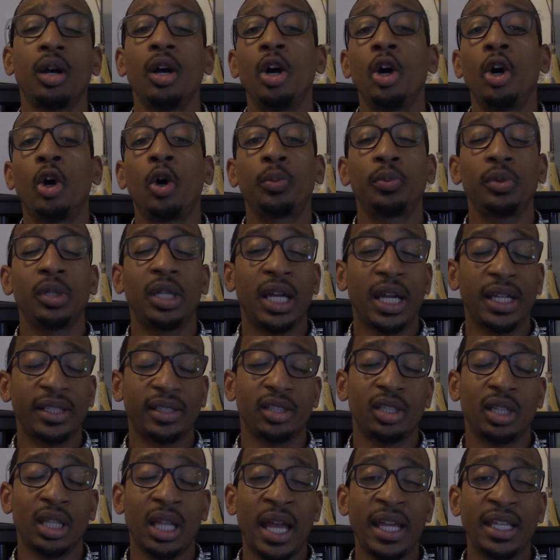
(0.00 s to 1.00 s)
Hope you guys
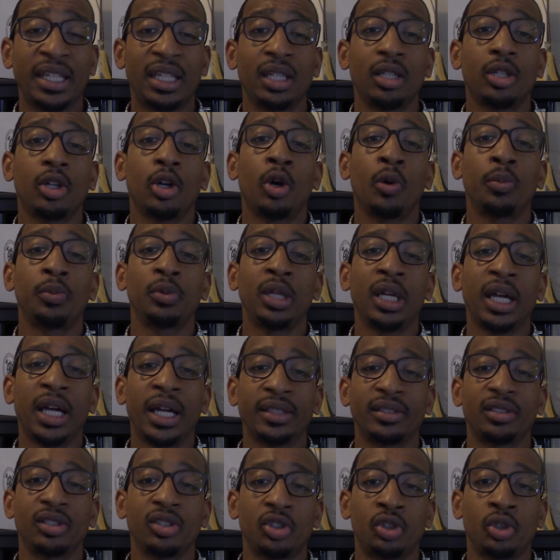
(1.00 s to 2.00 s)
like it. Hope you
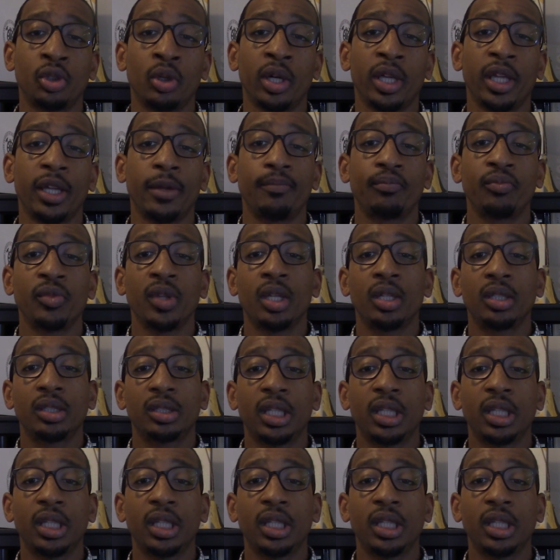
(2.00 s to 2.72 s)
guys enjoy it.